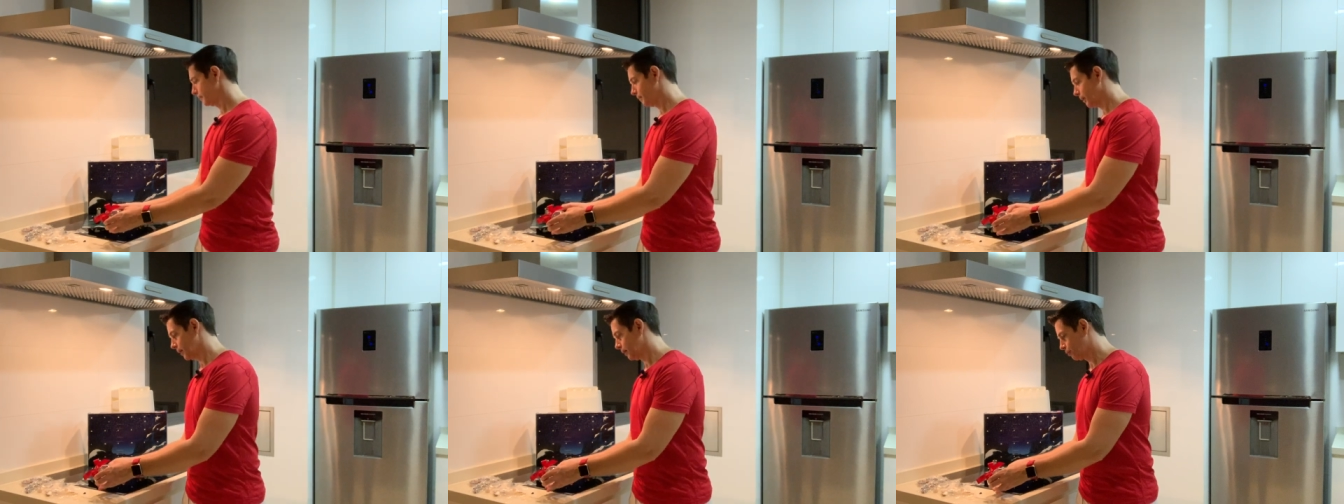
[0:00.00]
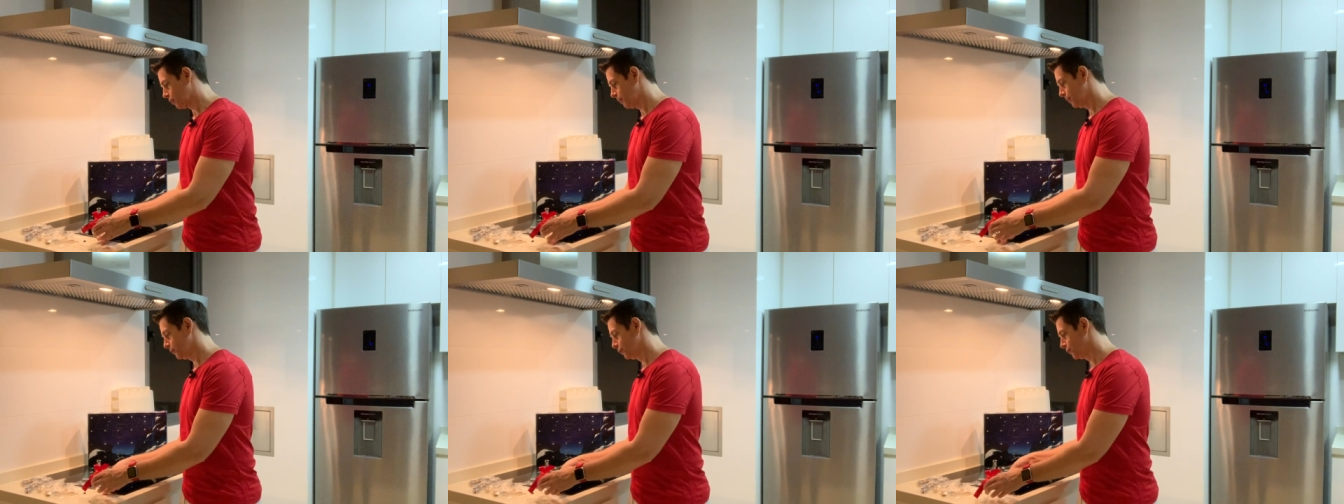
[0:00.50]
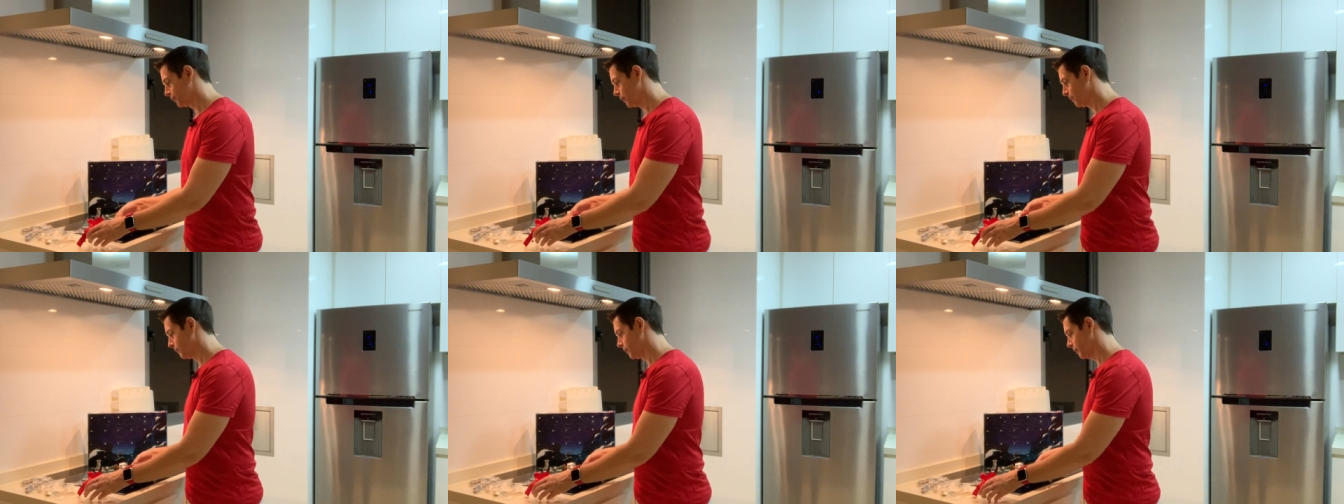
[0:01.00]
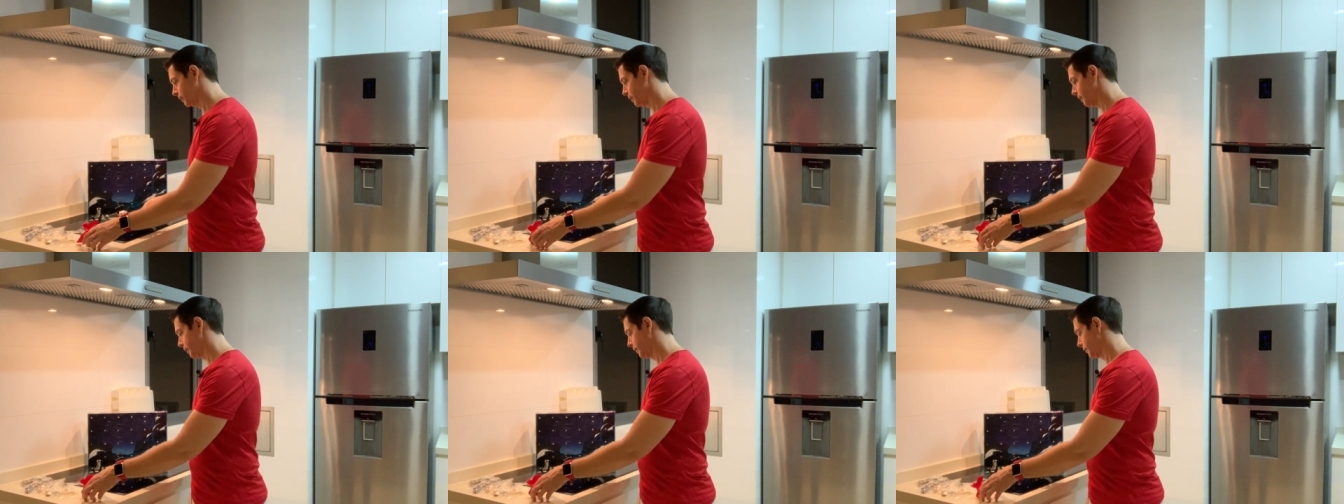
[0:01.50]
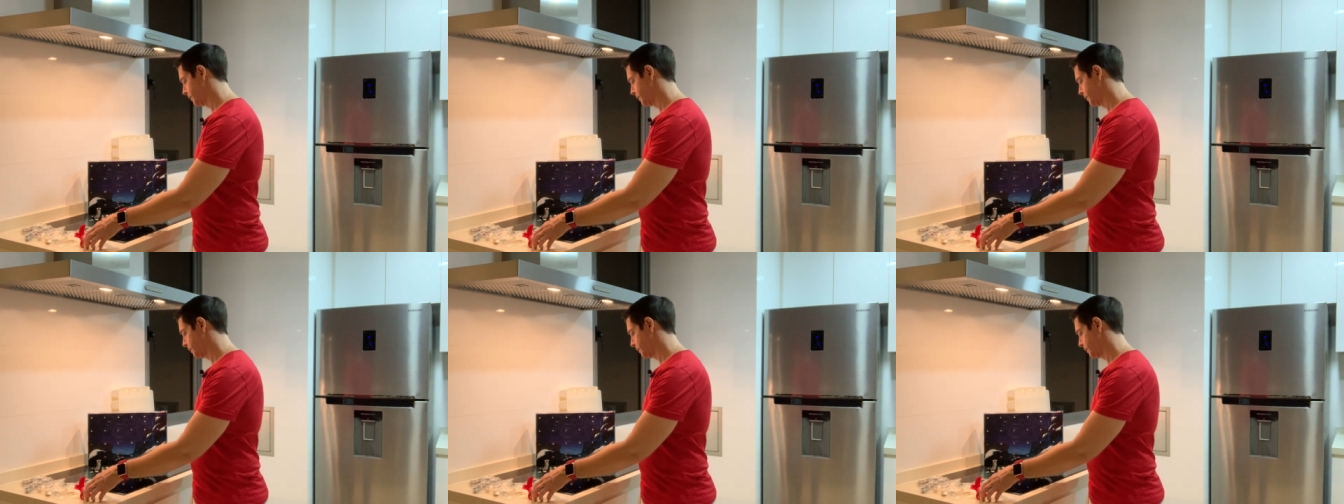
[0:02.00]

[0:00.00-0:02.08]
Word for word: But I'll probably do something like